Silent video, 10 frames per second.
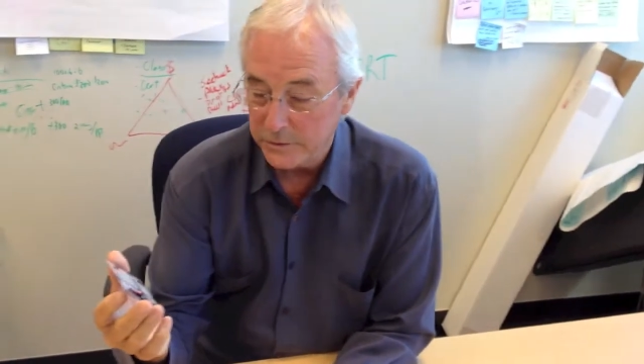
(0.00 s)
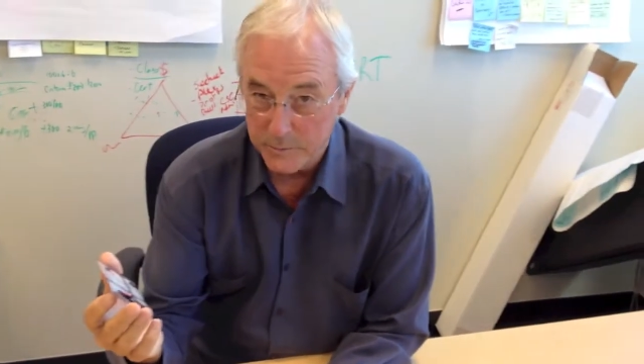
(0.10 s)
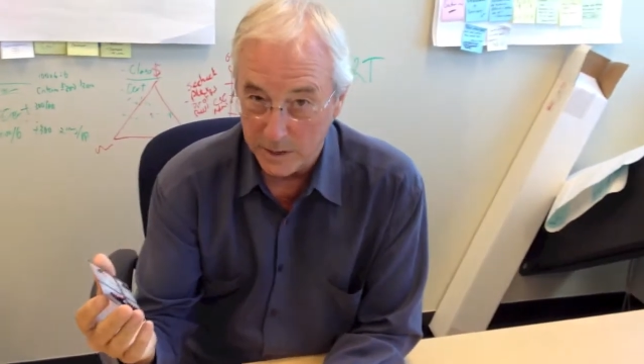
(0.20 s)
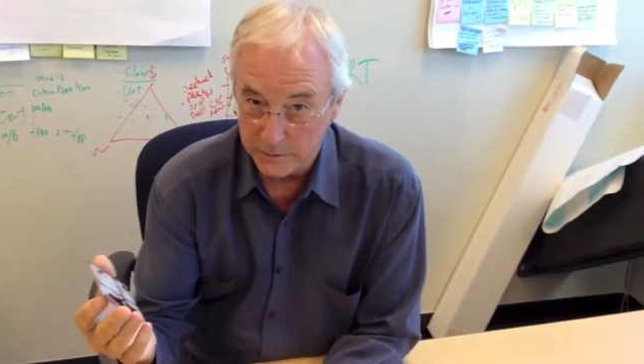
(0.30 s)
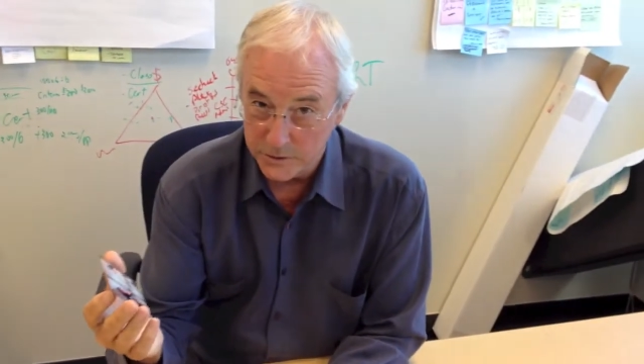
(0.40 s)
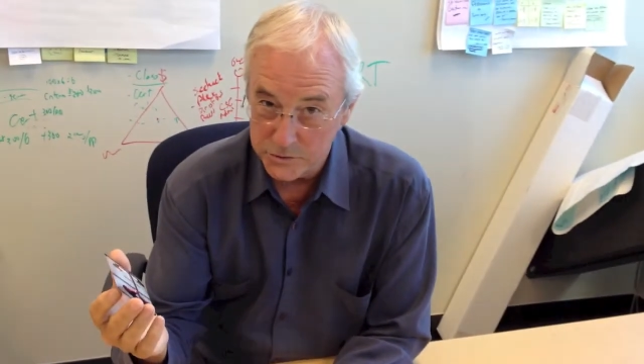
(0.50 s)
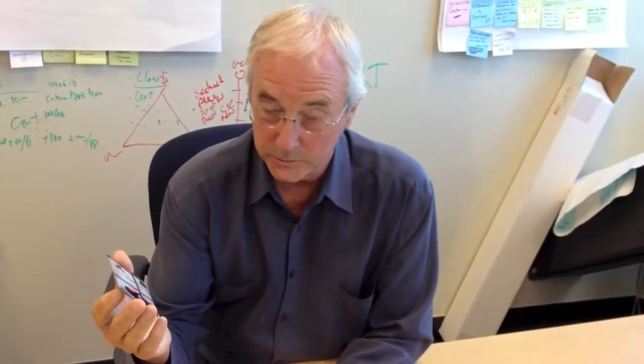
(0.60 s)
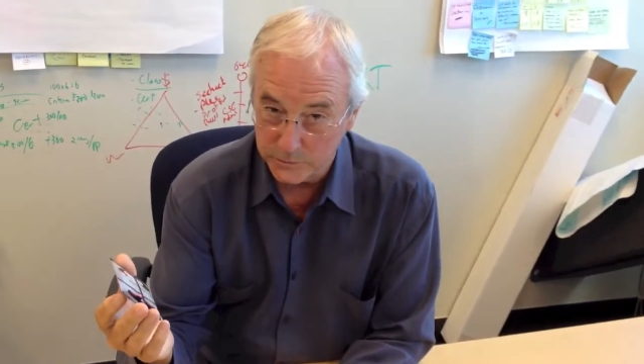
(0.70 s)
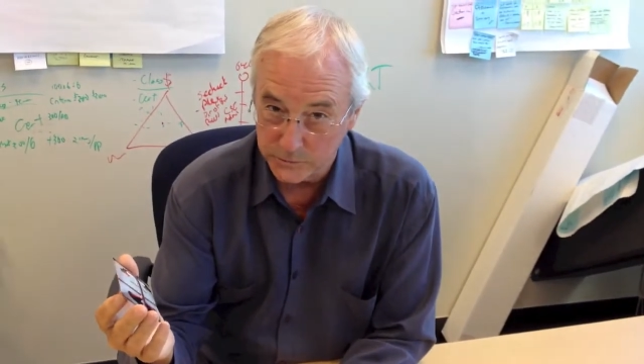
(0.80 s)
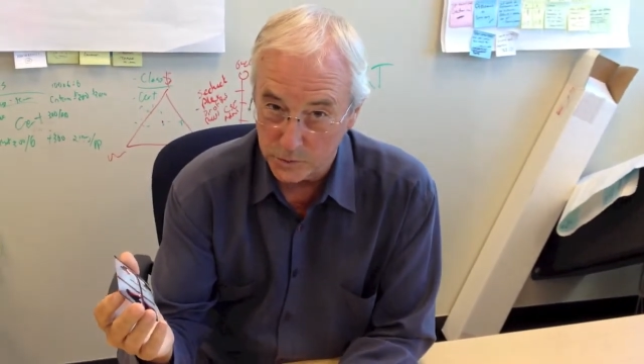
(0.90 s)
is about leadership,
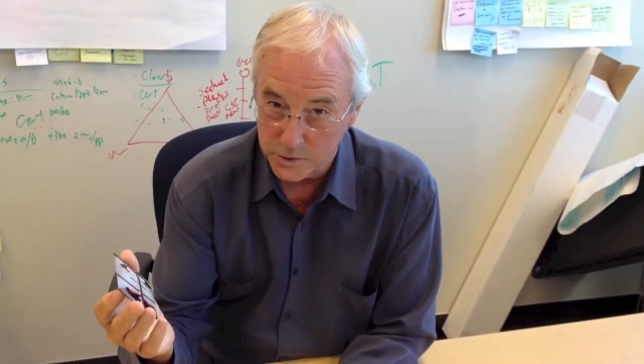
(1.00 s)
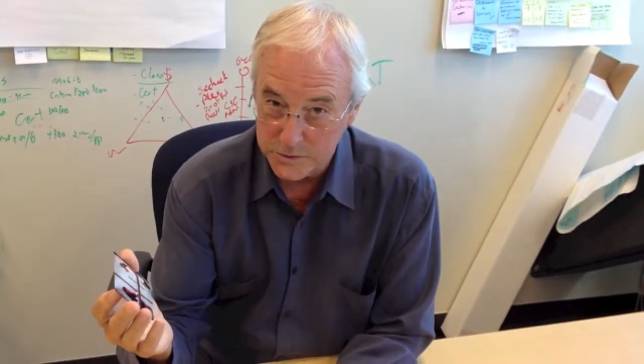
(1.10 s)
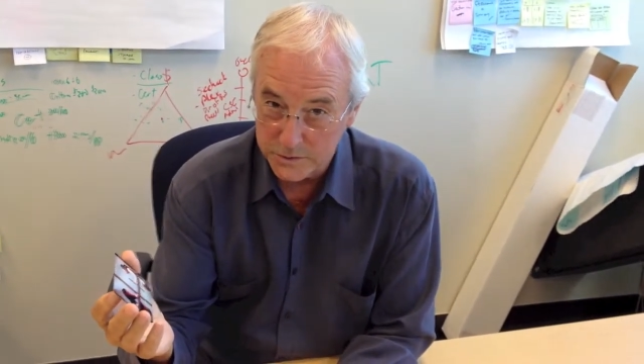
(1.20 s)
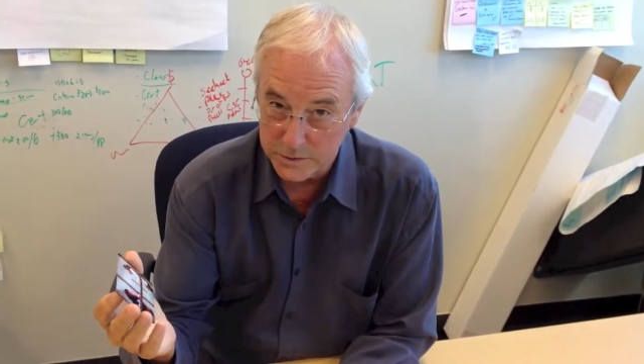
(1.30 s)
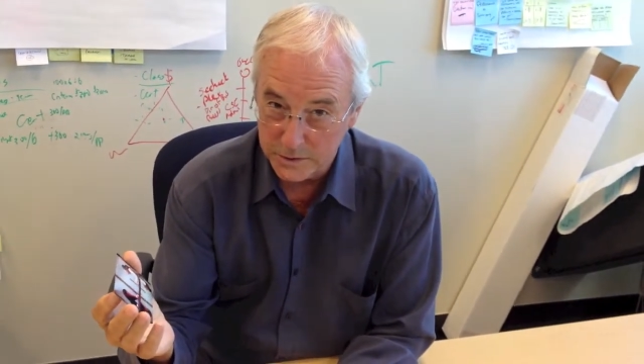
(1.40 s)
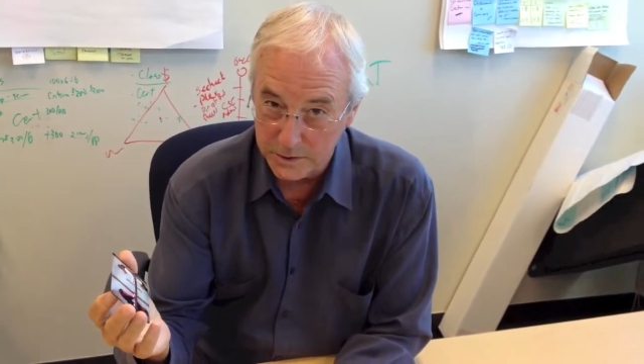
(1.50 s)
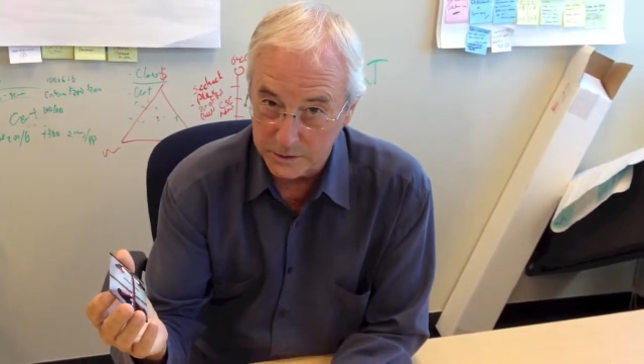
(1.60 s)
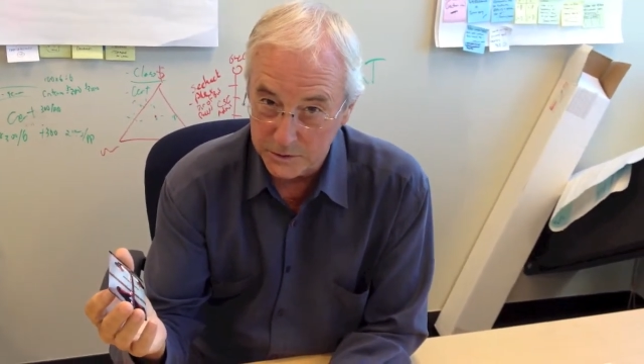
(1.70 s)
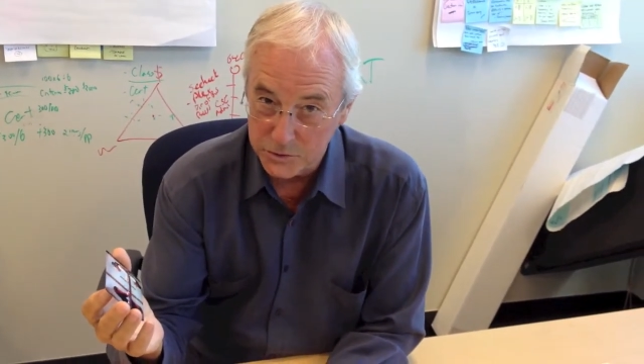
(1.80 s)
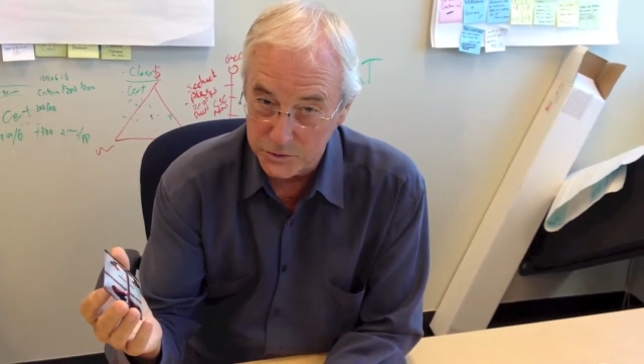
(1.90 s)
of course, and
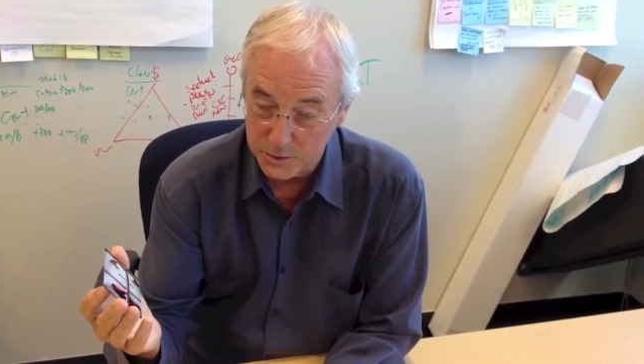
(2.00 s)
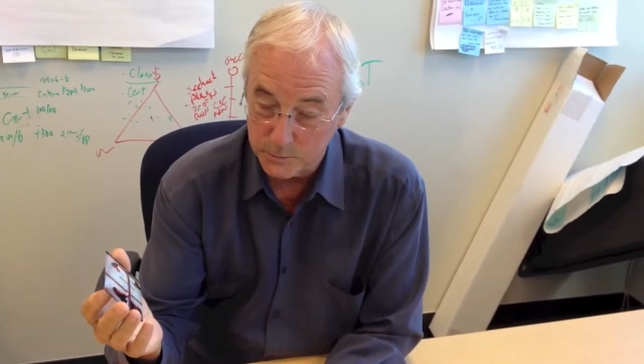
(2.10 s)
leadership,